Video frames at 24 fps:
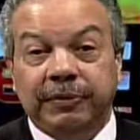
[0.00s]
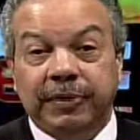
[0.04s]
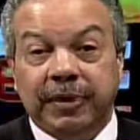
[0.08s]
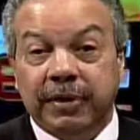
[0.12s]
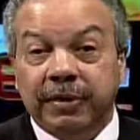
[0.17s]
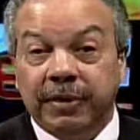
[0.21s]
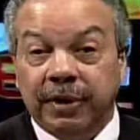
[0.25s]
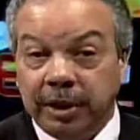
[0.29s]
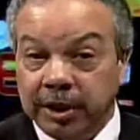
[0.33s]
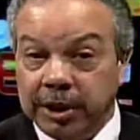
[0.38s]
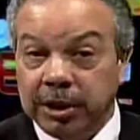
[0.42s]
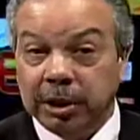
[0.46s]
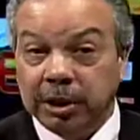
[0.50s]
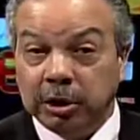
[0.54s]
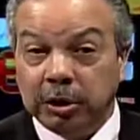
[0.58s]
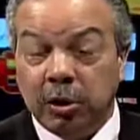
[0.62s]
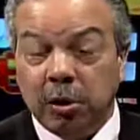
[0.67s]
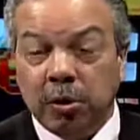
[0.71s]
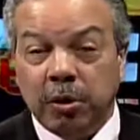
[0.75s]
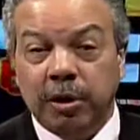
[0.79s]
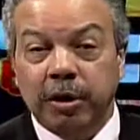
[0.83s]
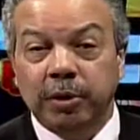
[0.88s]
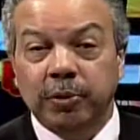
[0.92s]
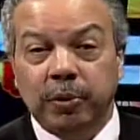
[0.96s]
the Legal
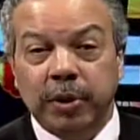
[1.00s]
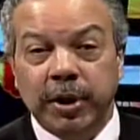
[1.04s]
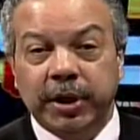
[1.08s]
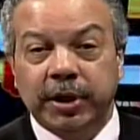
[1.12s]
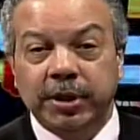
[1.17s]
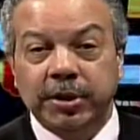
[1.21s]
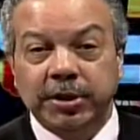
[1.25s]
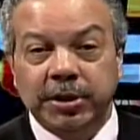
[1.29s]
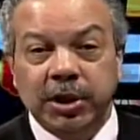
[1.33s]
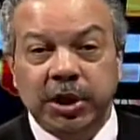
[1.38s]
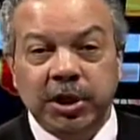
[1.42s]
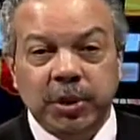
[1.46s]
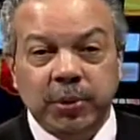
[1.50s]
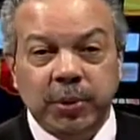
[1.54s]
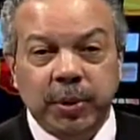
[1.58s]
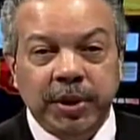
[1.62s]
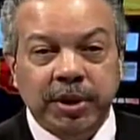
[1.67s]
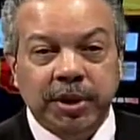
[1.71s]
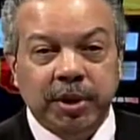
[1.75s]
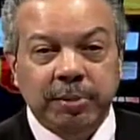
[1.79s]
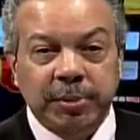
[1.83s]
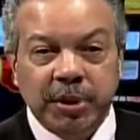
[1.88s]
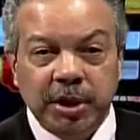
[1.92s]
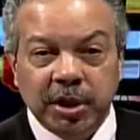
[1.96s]
Corner, we're
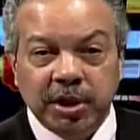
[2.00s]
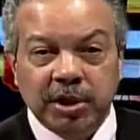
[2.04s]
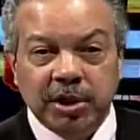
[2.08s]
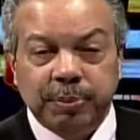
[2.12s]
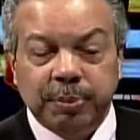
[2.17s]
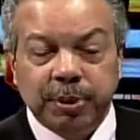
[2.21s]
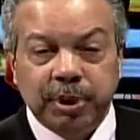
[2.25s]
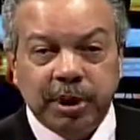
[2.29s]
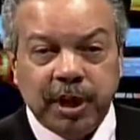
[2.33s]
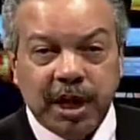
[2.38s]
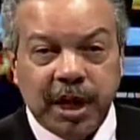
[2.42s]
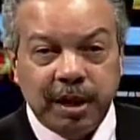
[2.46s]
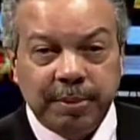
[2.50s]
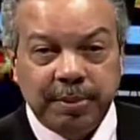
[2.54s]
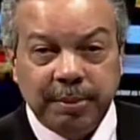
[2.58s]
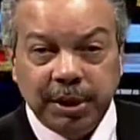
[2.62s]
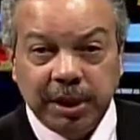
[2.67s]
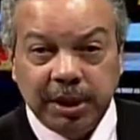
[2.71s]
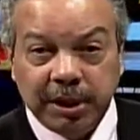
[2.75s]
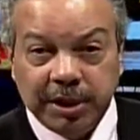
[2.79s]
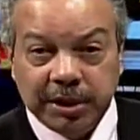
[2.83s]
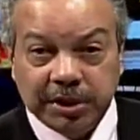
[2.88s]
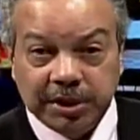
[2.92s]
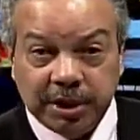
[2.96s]
continuing the municipal
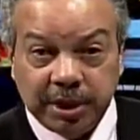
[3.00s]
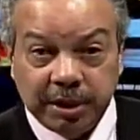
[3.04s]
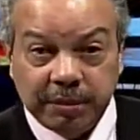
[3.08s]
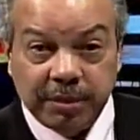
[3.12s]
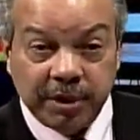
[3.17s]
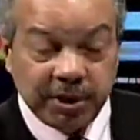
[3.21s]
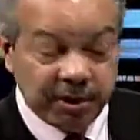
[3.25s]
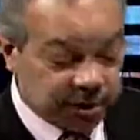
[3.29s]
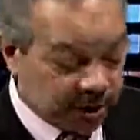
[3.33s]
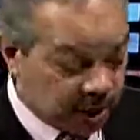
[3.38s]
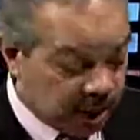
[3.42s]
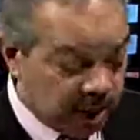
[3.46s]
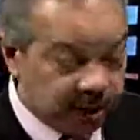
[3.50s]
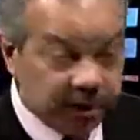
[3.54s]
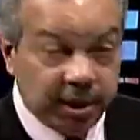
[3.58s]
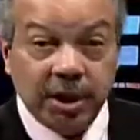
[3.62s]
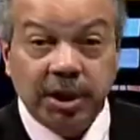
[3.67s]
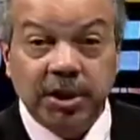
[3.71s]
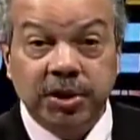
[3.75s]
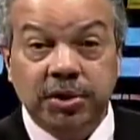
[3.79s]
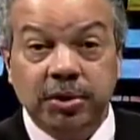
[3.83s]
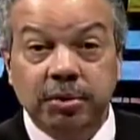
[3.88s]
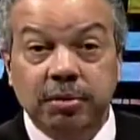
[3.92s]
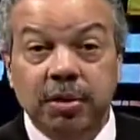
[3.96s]
liability series on
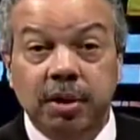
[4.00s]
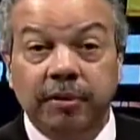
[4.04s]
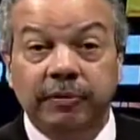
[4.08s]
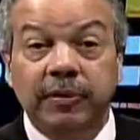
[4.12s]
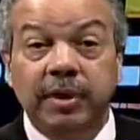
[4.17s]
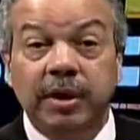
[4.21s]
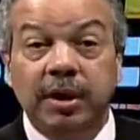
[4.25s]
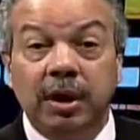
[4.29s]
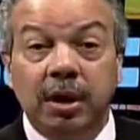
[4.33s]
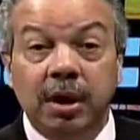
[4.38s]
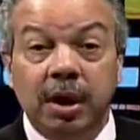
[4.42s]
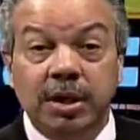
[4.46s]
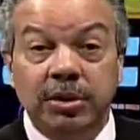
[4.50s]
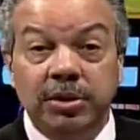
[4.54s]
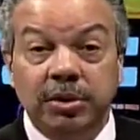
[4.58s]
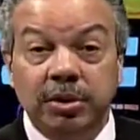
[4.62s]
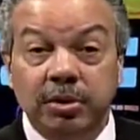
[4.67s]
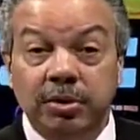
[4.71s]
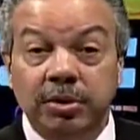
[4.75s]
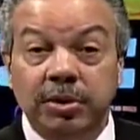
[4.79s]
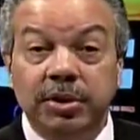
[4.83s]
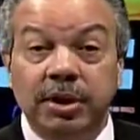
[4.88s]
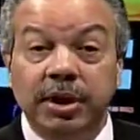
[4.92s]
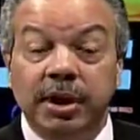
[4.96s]
the issue of
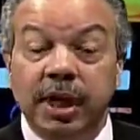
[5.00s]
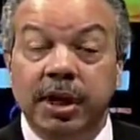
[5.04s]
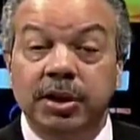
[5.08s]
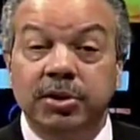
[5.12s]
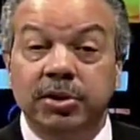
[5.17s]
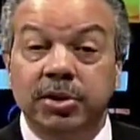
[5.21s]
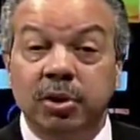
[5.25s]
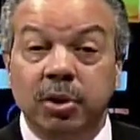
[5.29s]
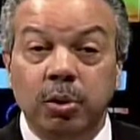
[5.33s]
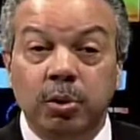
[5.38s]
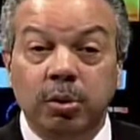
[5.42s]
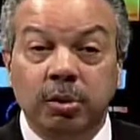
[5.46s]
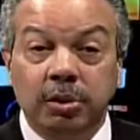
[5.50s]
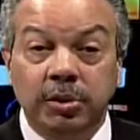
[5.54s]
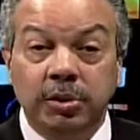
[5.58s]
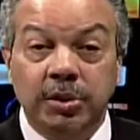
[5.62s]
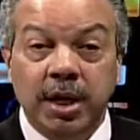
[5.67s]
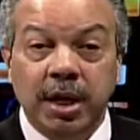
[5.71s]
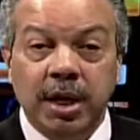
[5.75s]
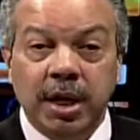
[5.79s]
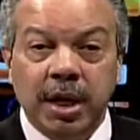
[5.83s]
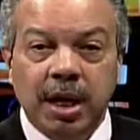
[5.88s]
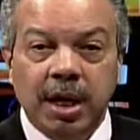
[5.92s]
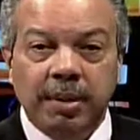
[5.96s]
lawsuits against schools.
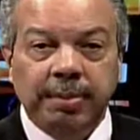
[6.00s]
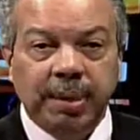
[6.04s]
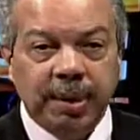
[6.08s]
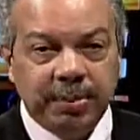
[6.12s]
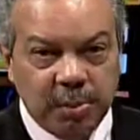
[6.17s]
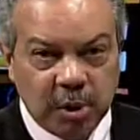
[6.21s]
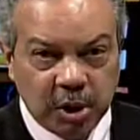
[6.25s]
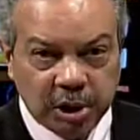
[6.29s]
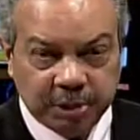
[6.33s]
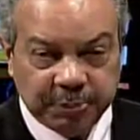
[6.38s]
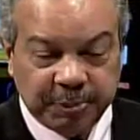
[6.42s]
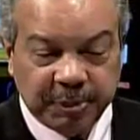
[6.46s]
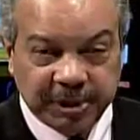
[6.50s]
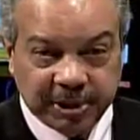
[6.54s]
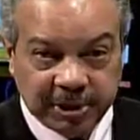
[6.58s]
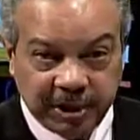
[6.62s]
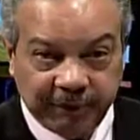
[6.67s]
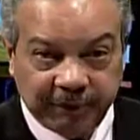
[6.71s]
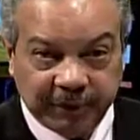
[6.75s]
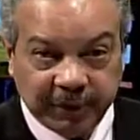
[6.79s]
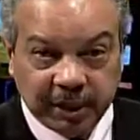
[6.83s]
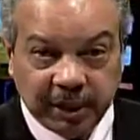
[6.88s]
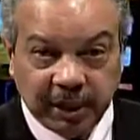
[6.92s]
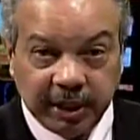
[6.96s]
But more
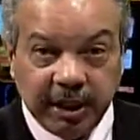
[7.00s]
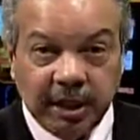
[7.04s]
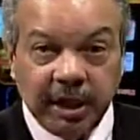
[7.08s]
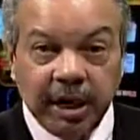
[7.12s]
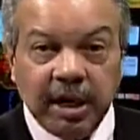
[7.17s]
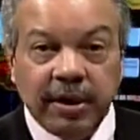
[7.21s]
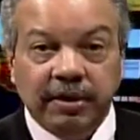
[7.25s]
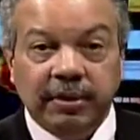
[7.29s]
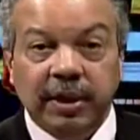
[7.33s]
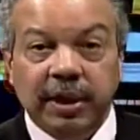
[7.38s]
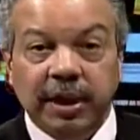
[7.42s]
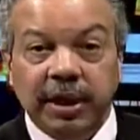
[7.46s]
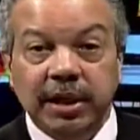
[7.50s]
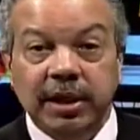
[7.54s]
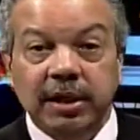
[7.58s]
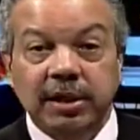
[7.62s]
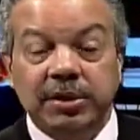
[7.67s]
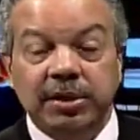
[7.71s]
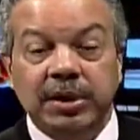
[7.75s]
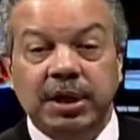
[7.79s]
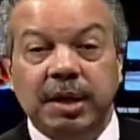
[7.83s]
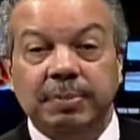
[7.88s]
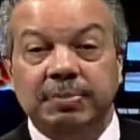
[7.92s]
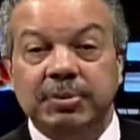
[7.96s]
specifically, the legal
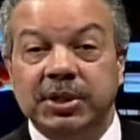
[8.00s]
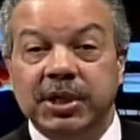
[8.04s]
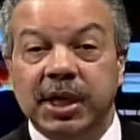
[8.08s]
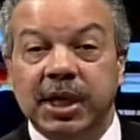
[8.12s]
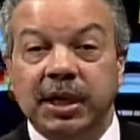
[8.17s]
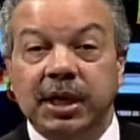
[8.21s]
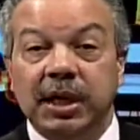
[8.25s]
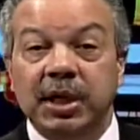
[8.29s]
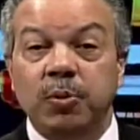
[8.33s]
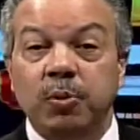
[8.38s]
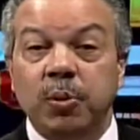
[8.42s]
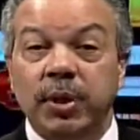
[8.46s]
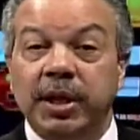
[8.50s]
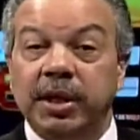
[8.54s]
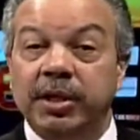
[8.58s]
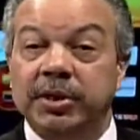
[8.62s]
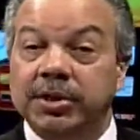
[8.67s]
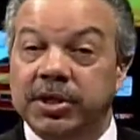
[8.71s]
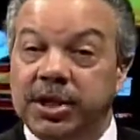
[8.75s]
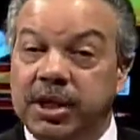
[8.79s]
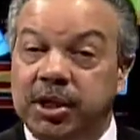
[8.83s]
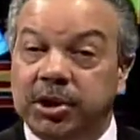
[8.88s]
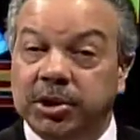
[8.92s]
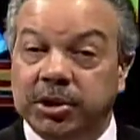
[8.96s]
steps taken when a
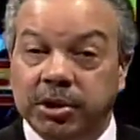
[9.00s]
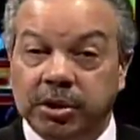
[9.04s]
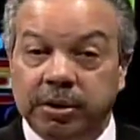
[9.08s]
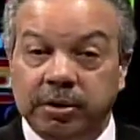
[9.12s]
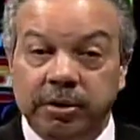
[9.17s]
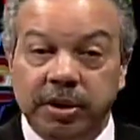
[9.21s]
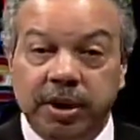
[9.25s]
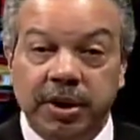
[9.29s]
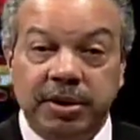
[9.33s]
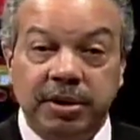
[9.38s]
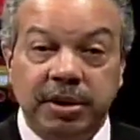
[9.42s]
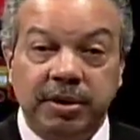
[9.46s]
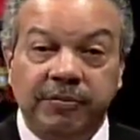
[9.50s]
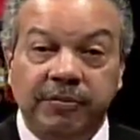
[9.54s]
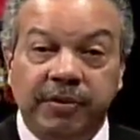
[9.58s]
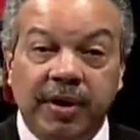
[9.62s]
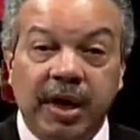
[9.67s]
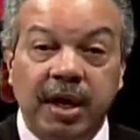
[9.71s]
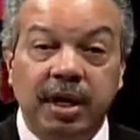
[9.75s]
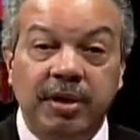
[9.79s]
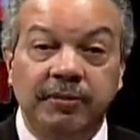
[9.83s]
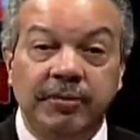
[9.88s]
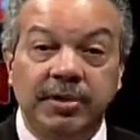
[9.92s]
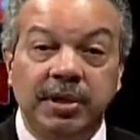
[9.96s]
teacher is
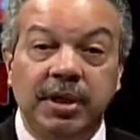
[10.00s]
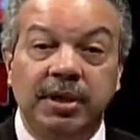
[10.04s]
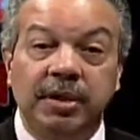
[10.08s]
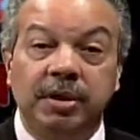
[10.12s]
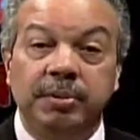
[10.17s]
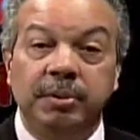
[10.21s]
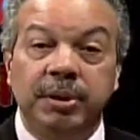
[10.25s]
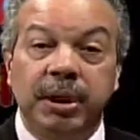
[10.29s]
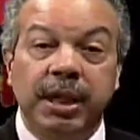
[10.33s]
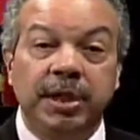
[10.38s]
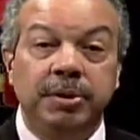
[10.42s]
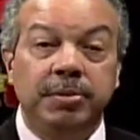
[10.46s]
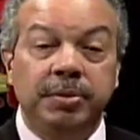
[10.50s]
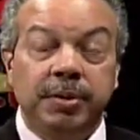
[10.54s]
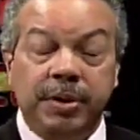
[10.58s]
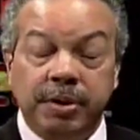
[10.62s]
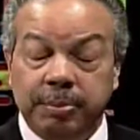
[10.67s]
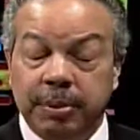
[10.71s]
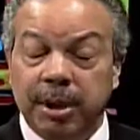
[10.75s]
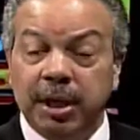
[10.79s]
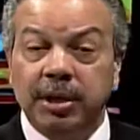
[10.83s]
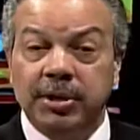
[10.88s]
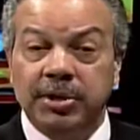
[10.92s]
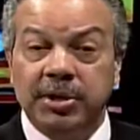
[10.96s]
involved in the
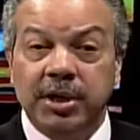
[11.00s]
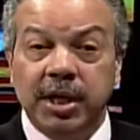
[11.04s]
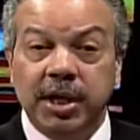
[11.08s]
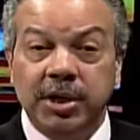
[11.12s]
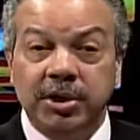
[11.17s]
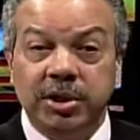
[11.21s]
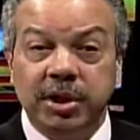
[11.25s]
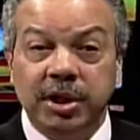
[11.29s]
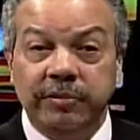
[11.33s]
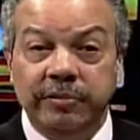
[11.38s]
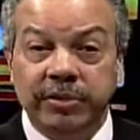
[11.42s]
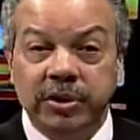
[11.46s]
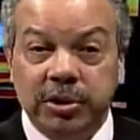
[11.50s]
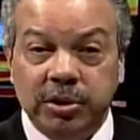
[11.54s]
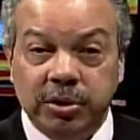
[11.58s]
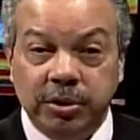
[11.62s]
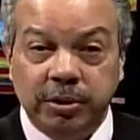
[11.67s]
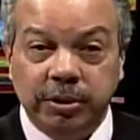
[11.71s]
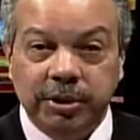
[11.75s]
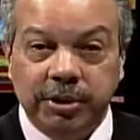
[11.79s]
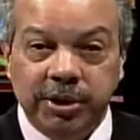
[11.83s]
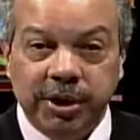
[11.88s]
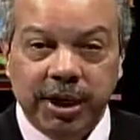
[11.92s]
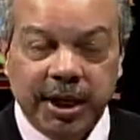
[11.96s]
molestation of a
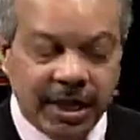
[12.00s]
student.